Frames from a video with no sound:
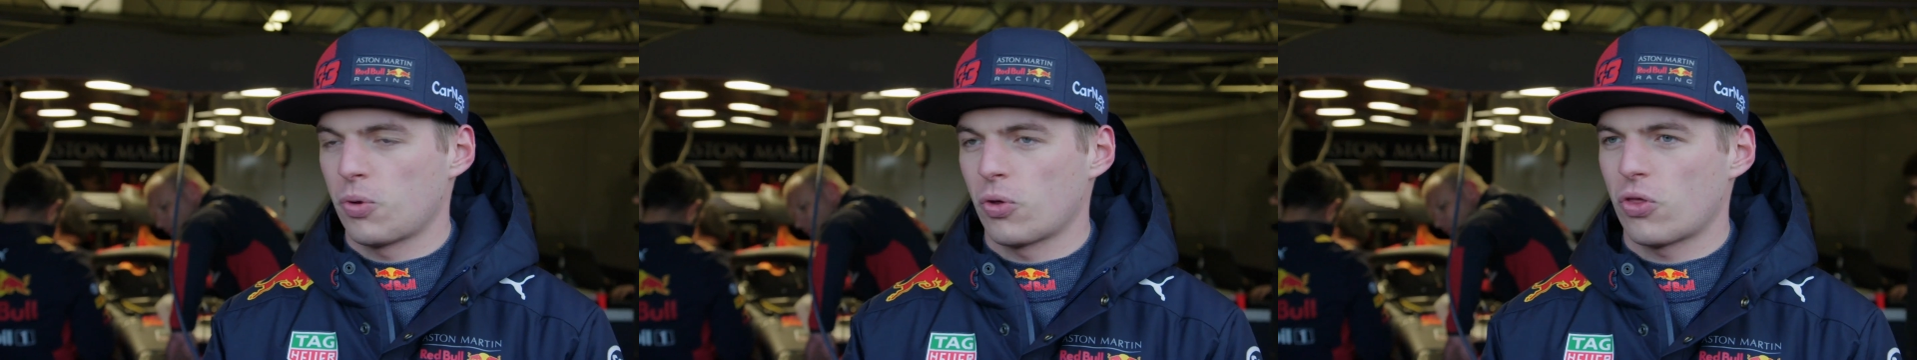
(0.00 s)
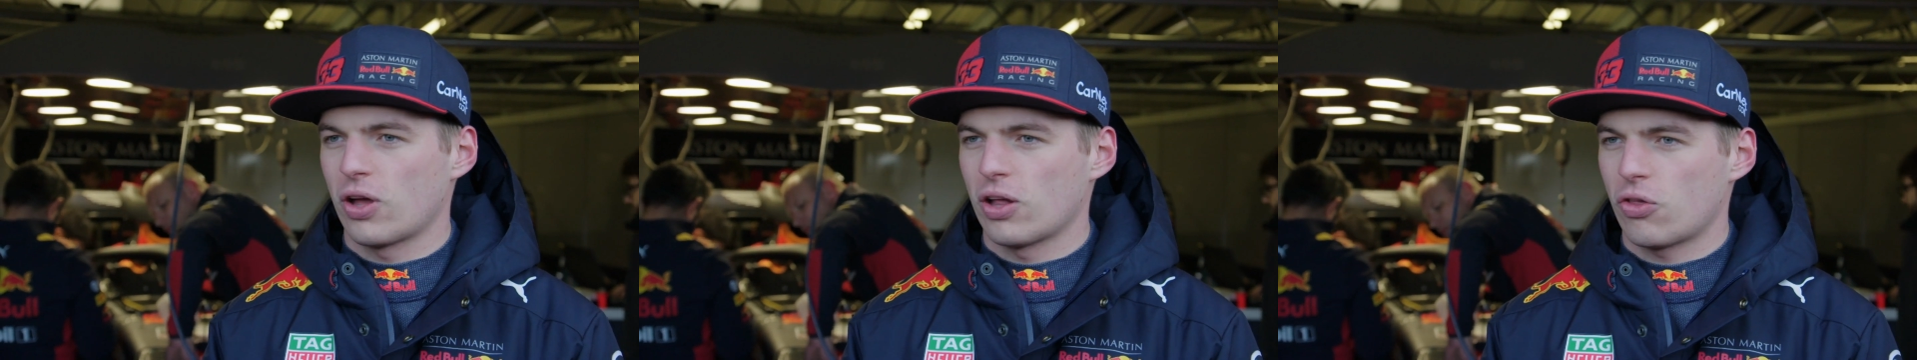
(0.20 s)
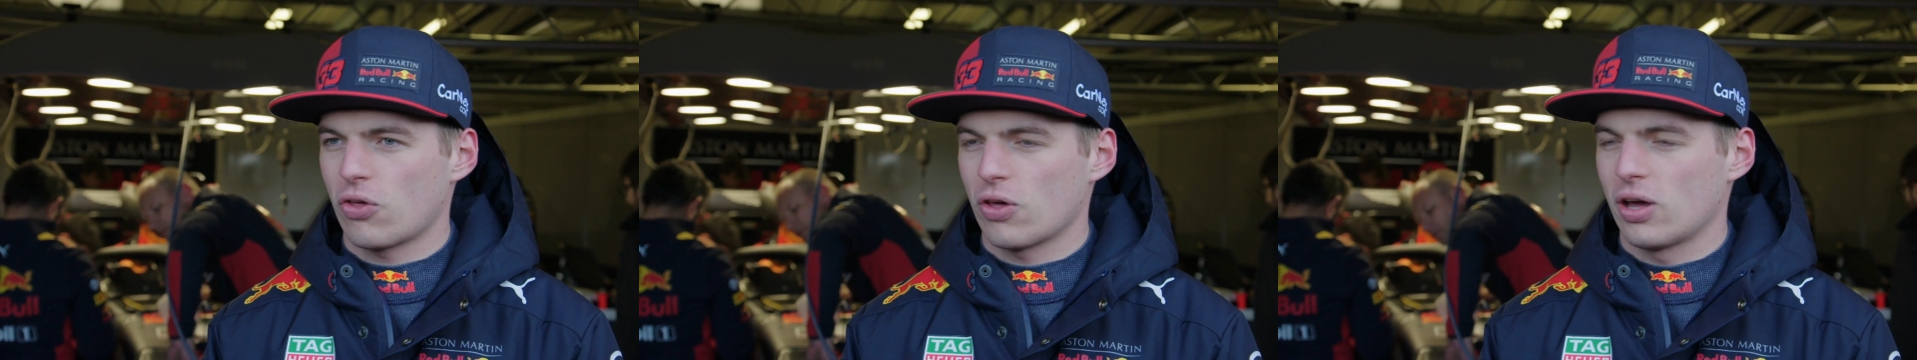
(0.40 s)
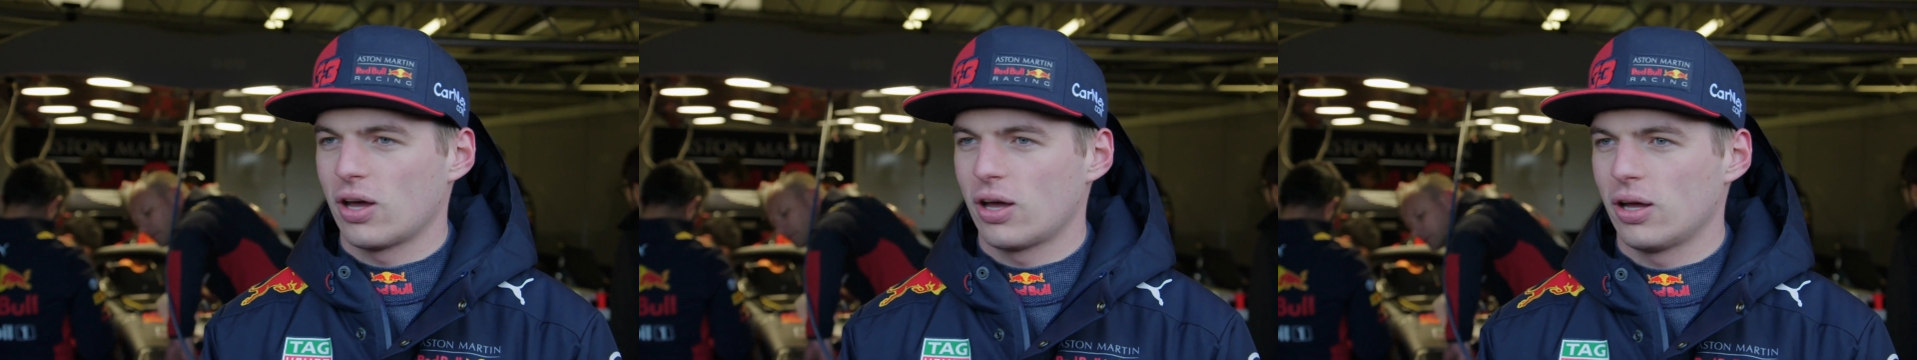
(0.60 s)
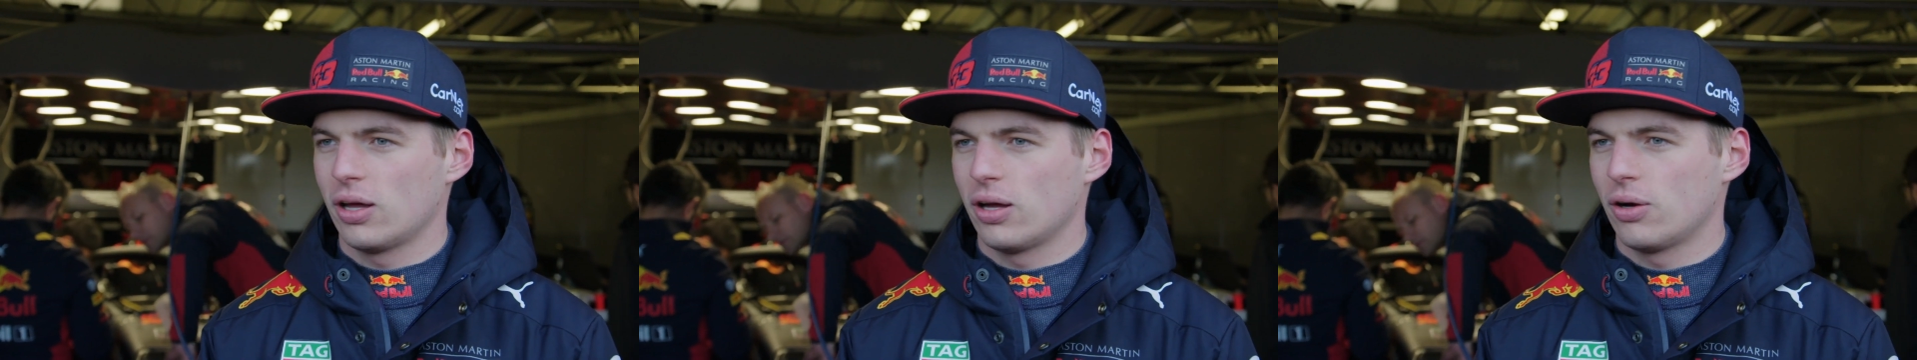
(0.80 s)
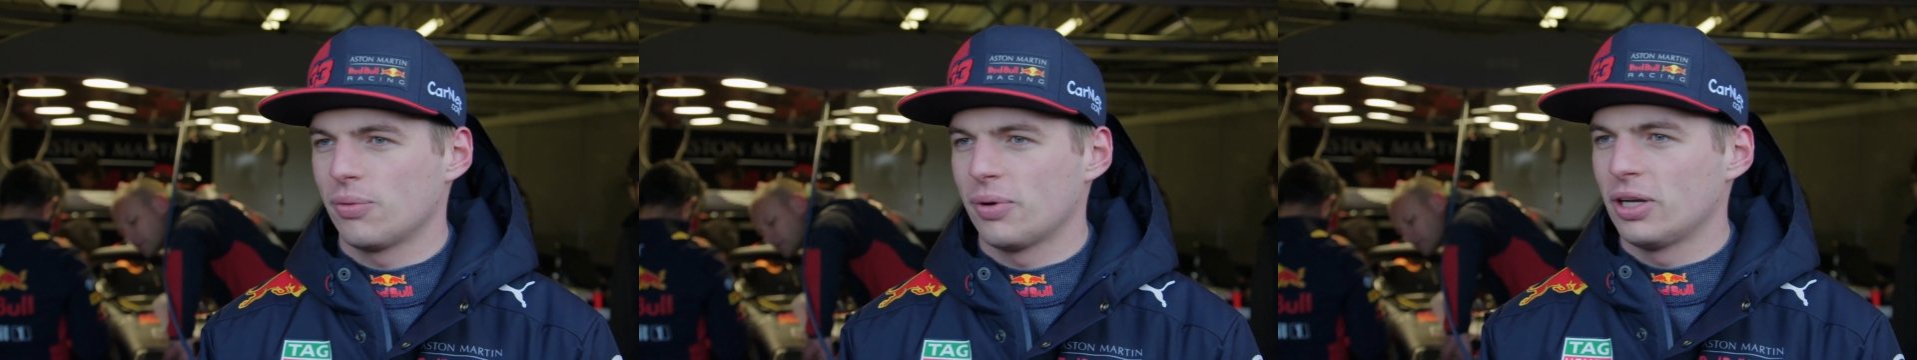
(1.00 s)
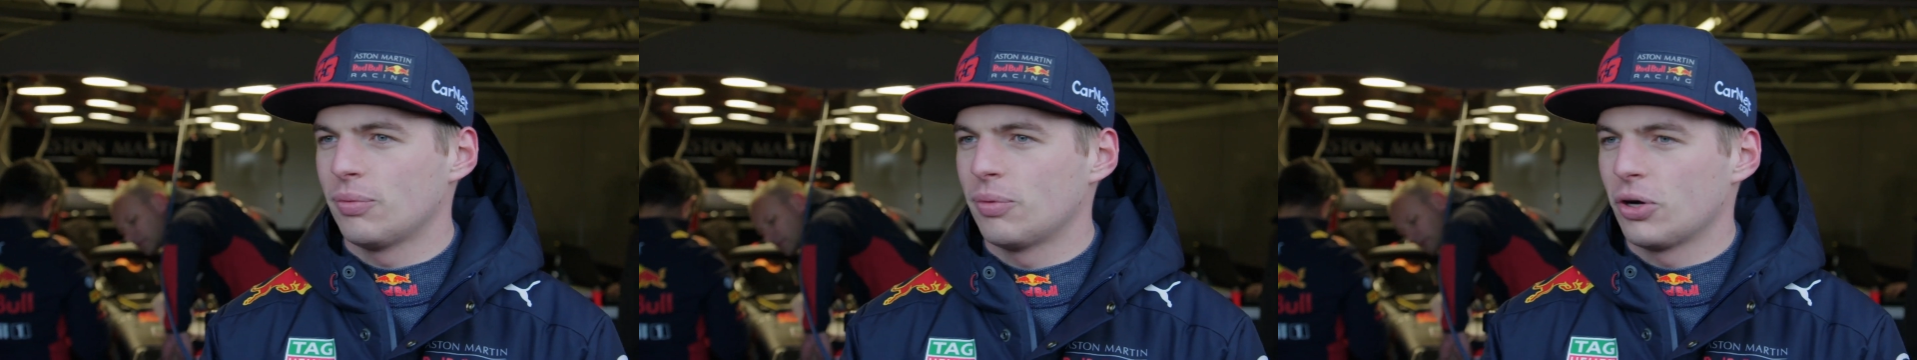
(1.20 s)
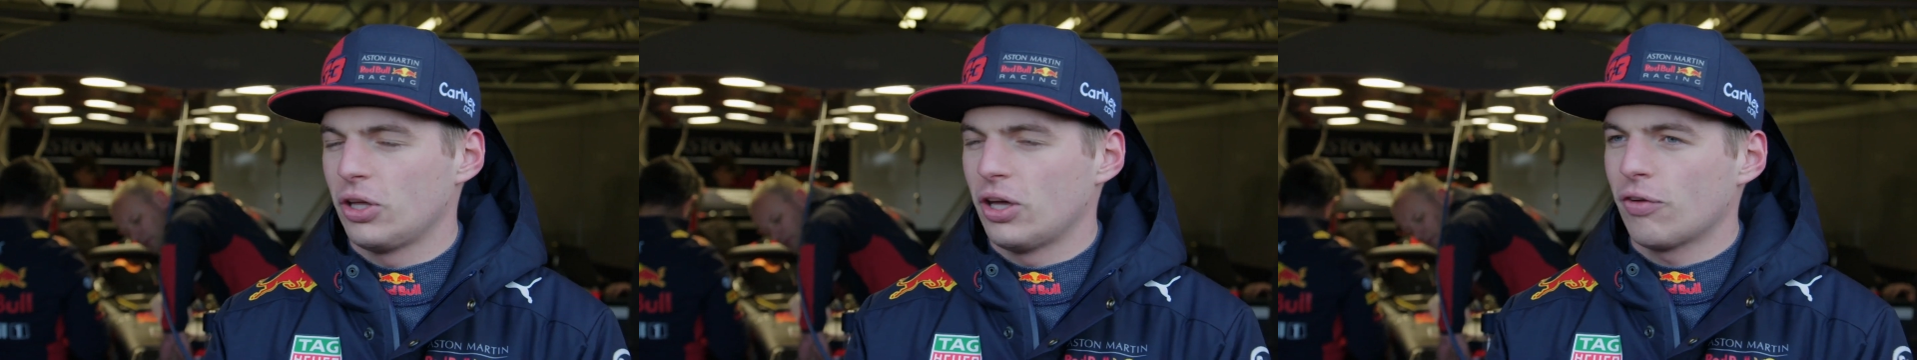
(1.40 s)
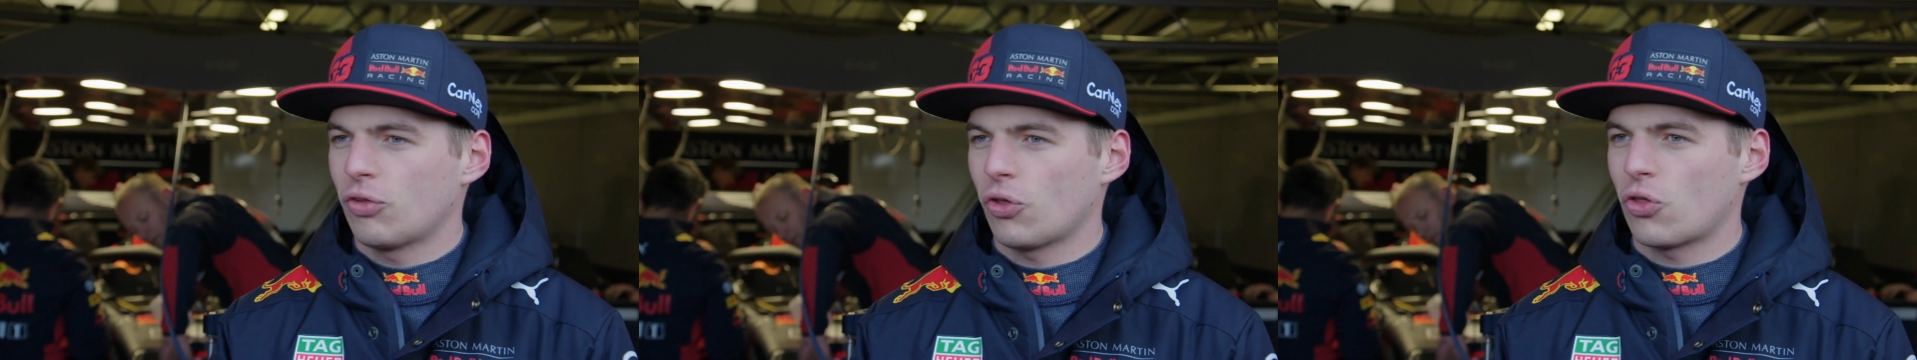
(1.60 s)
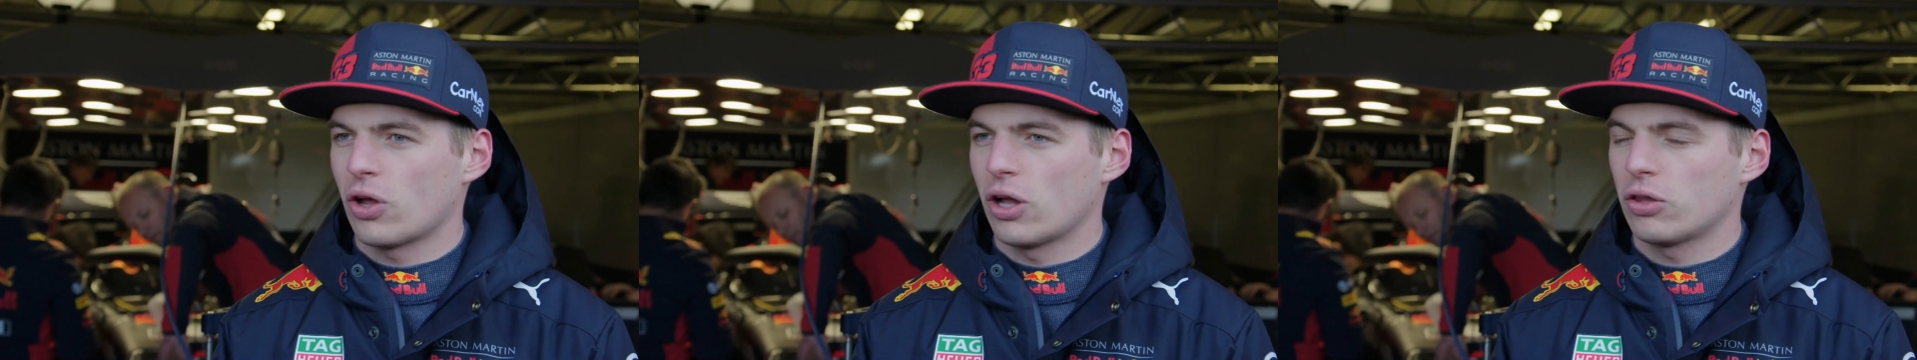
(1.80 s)
because that's already where you have
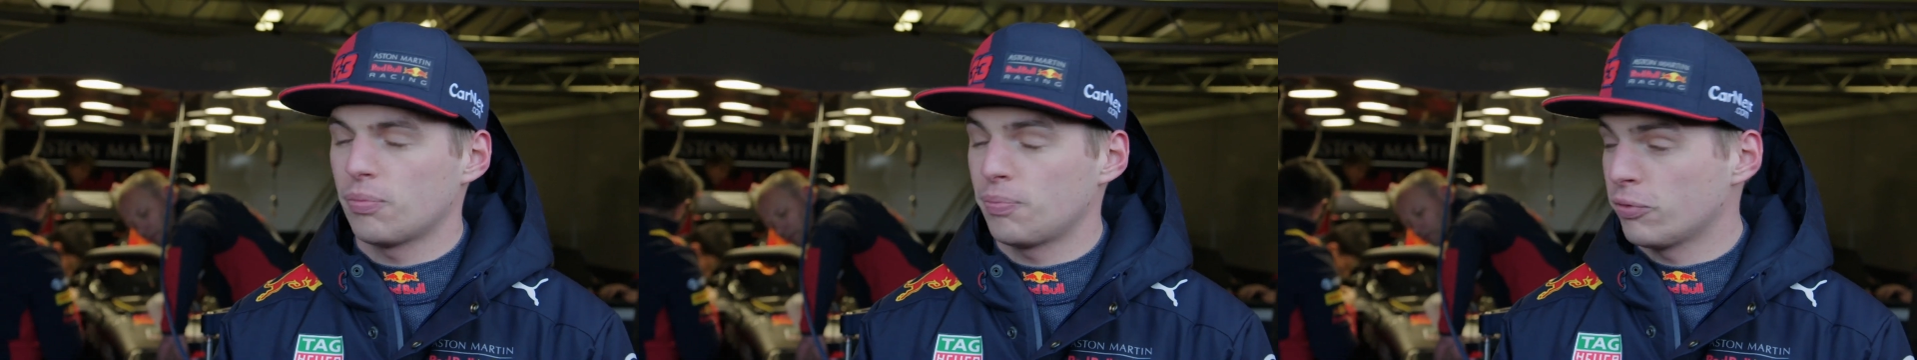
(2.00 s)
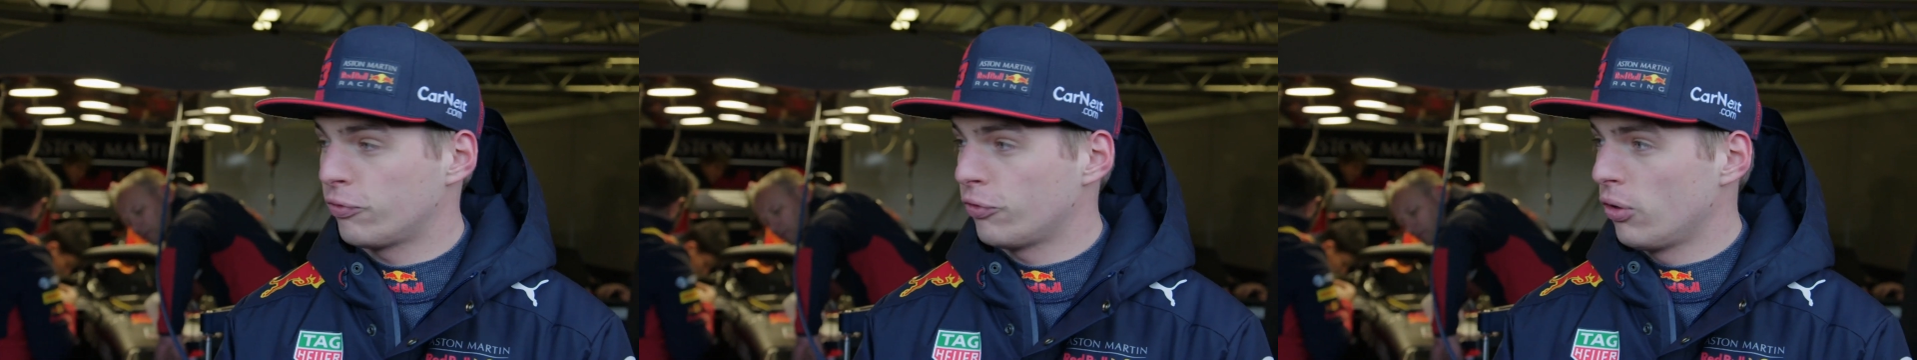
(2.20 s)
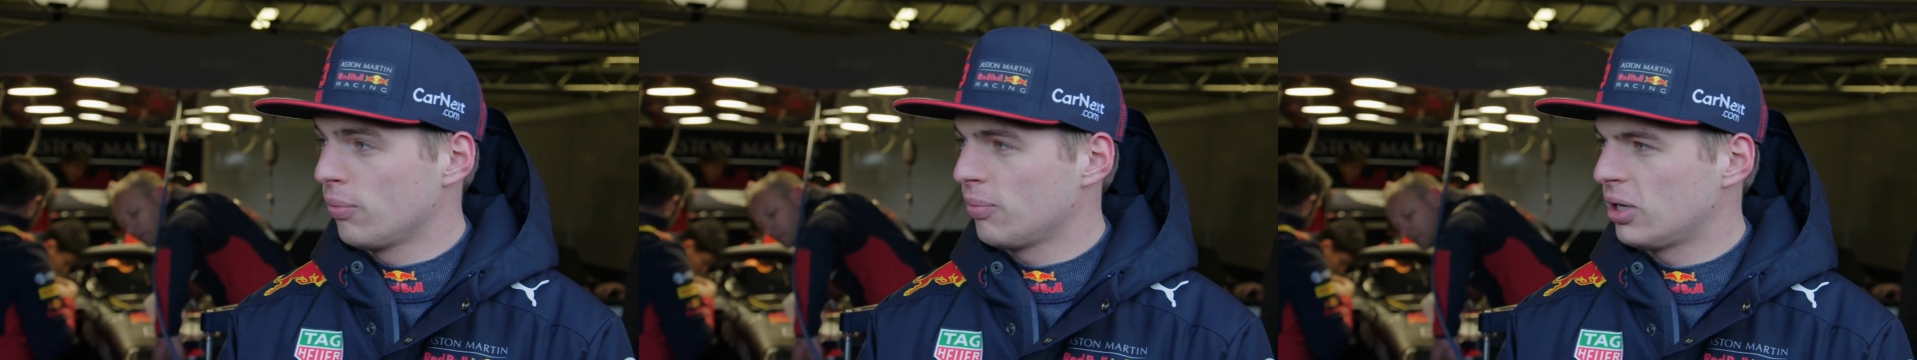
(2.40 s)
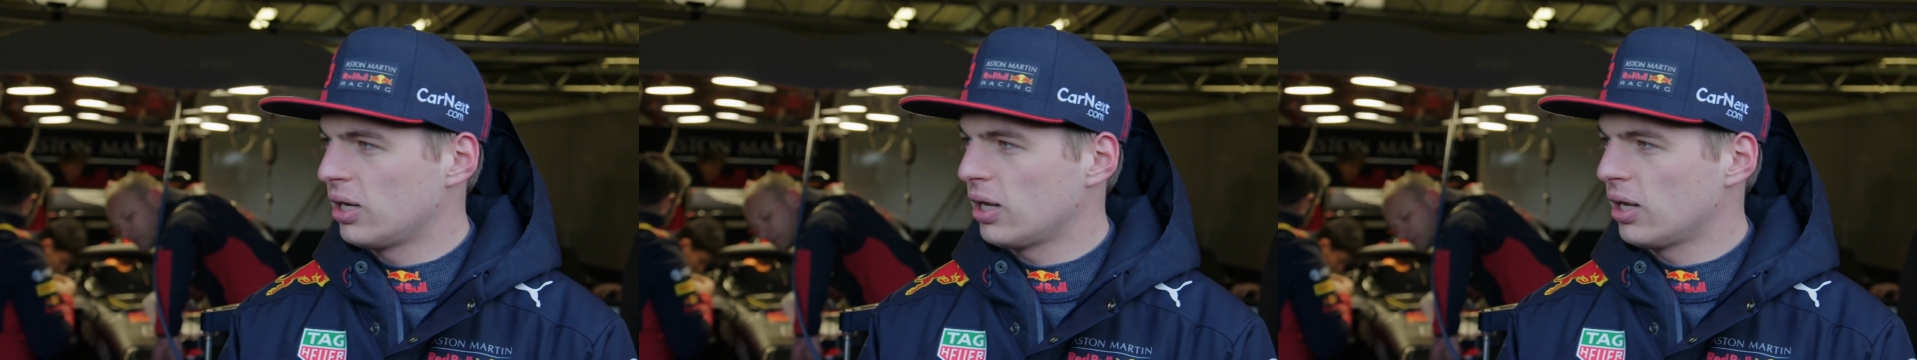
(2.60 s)
to start to perform.